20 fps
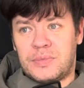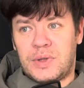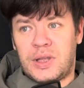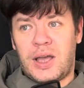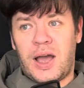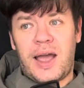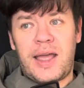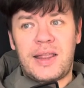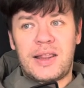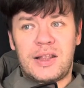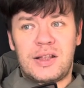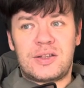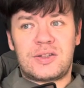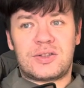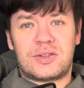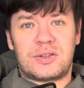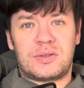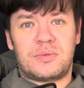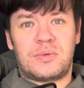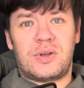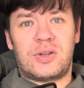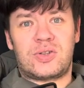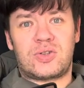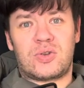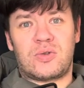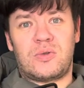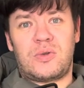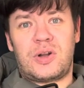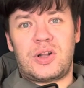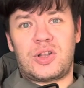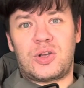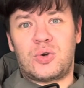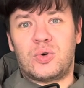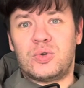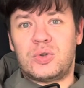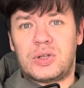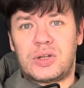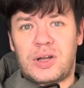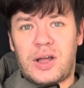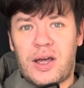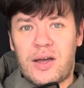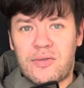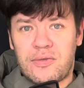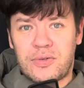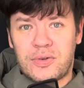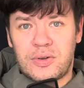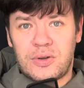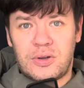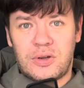guidance is already good enough